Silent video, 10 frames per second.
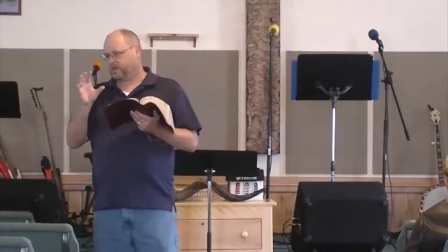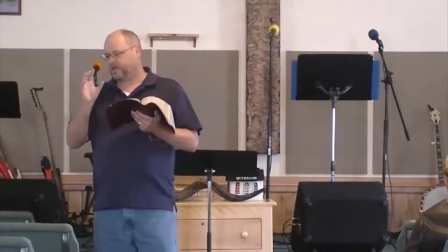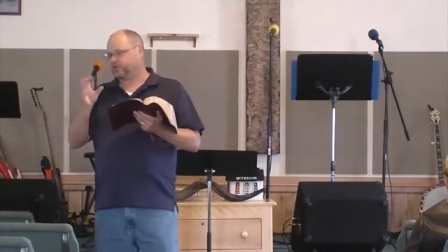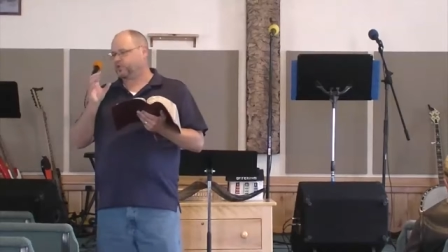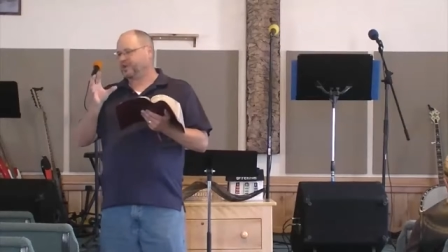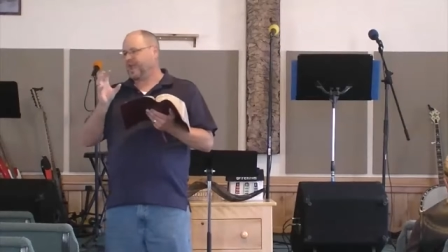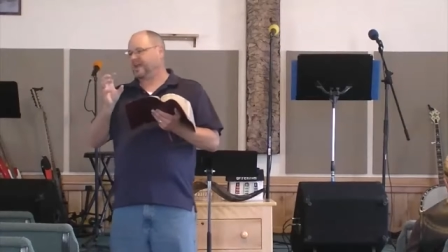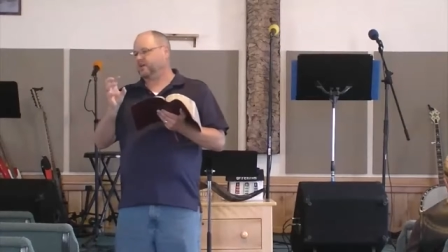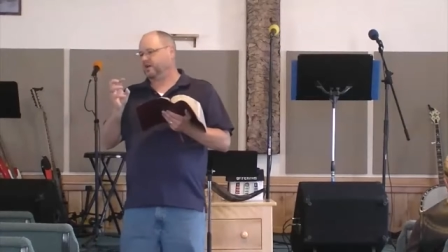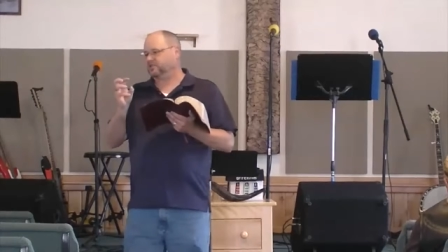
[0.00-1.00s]
He
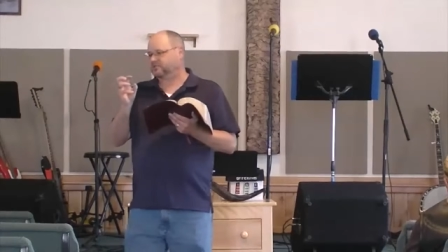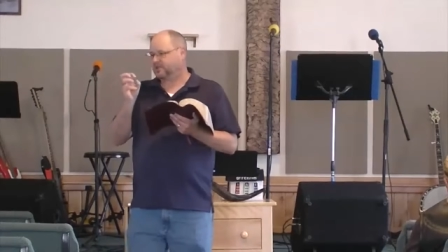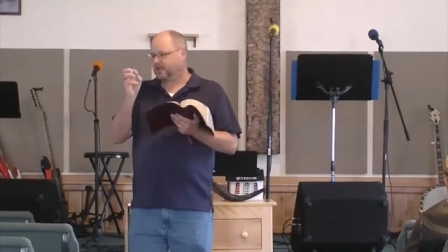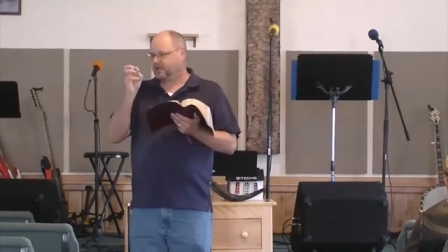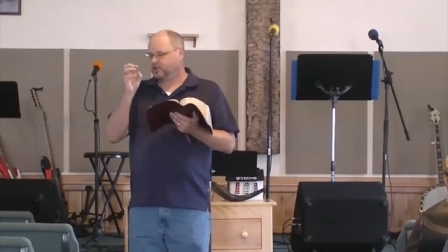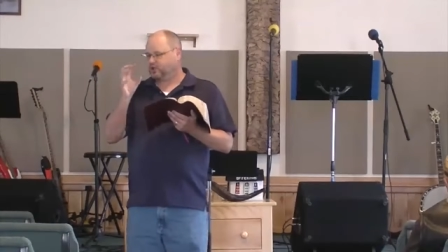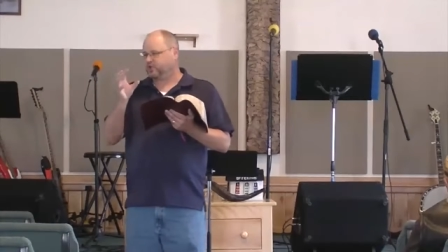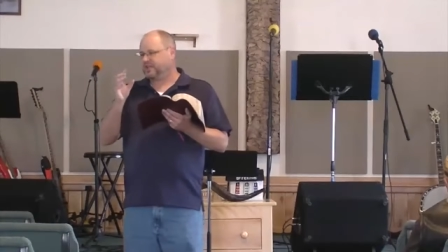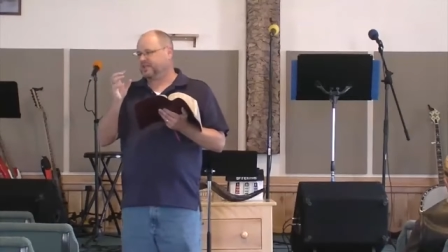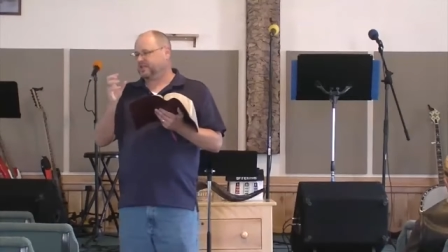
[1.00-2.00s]
created us
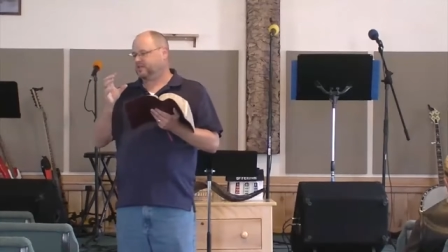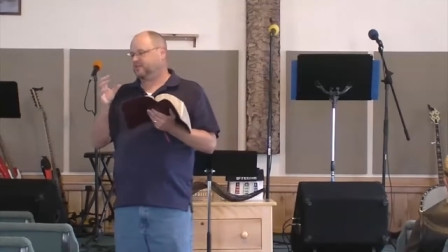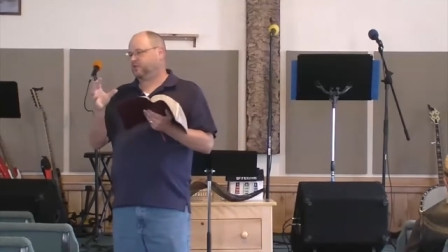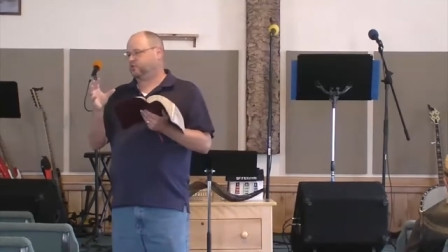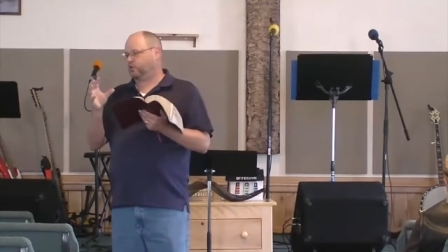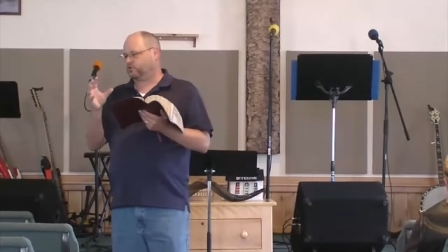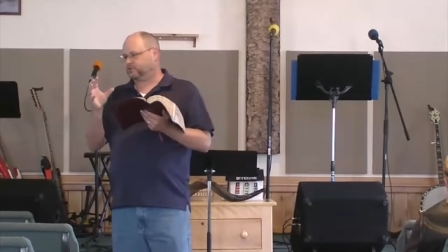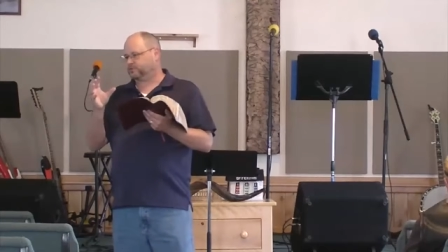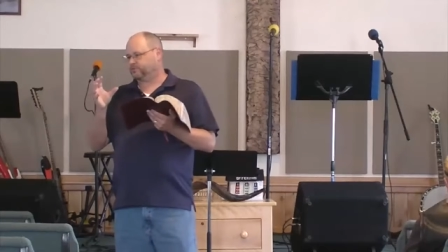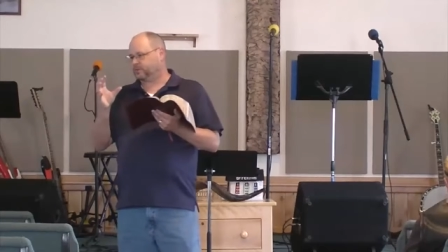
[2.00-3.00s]
unique
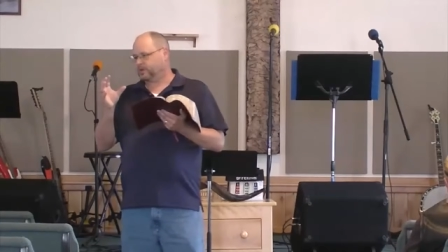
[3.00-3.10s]
individuals.